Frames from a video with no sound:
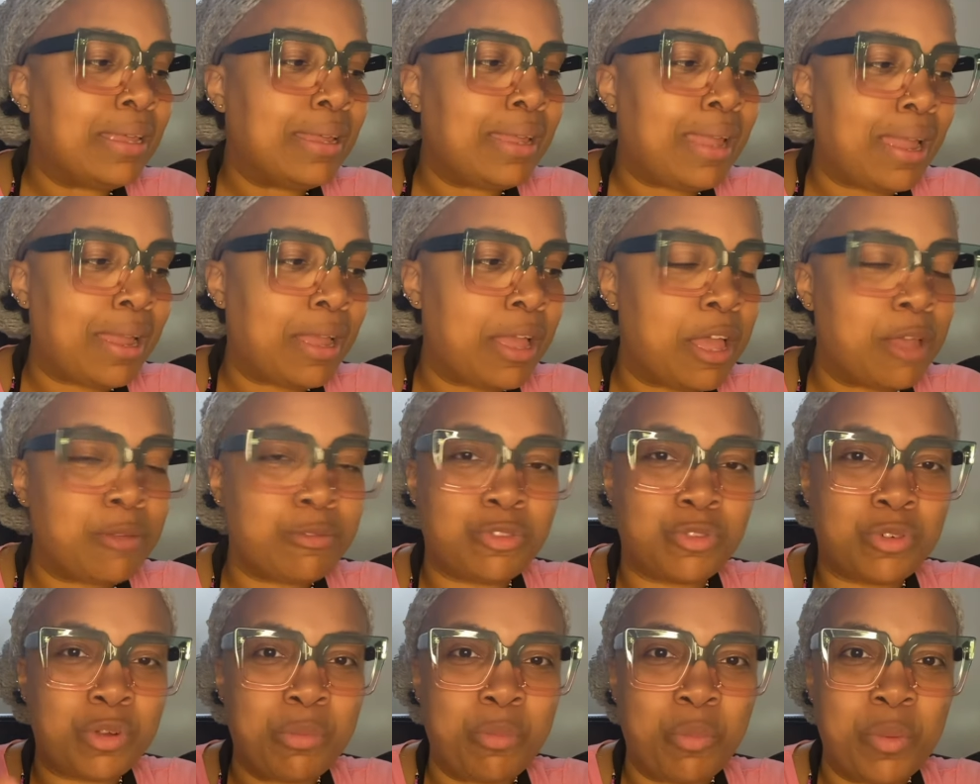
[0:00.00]
That comes
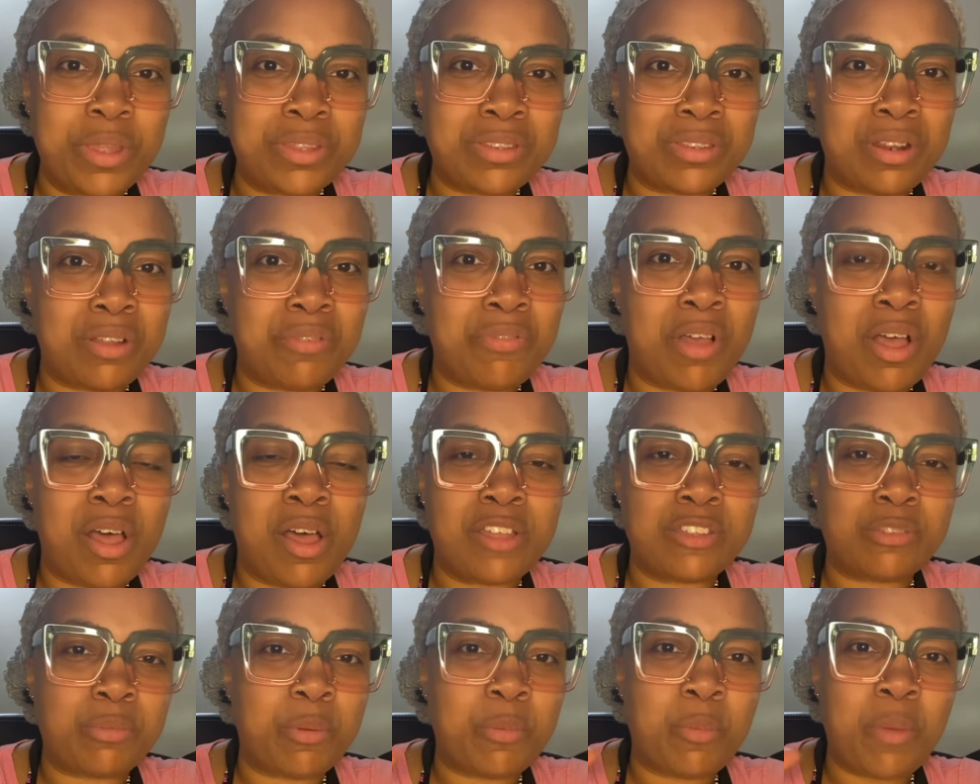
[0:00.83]
from Wizard of
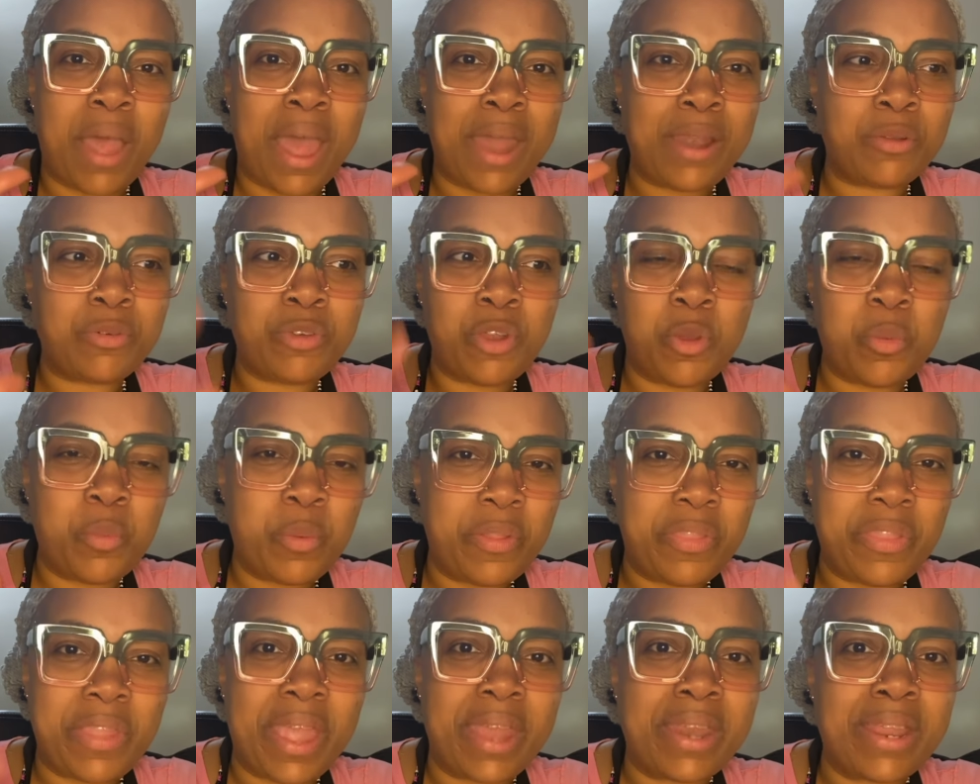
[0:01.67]
Oz, but I don't know
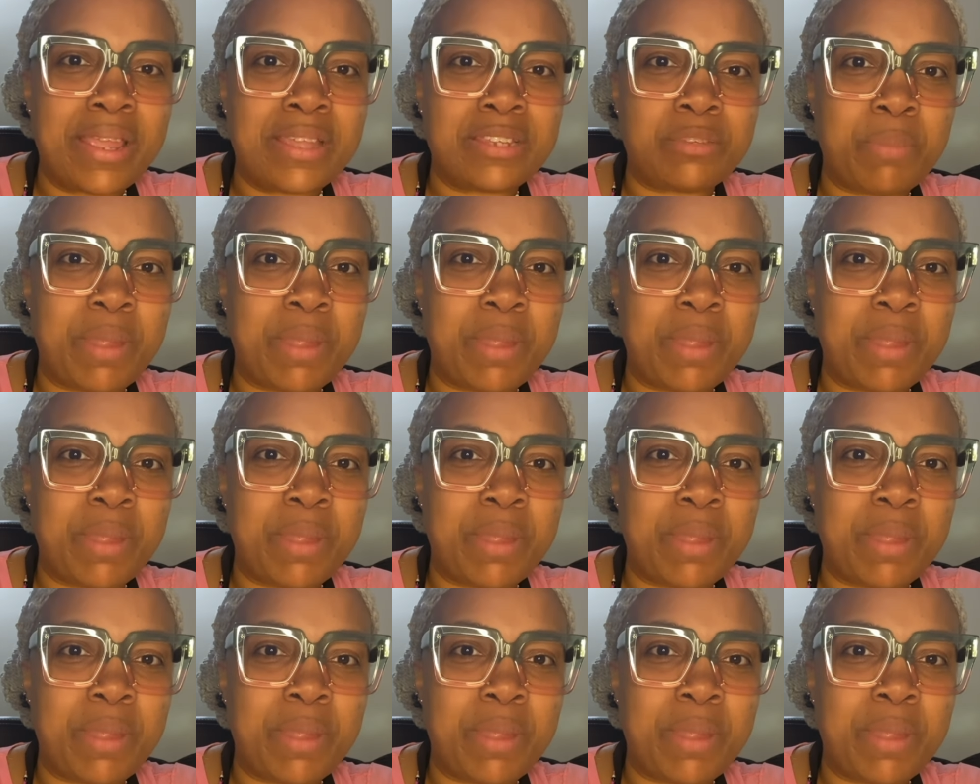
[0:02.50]
what that is.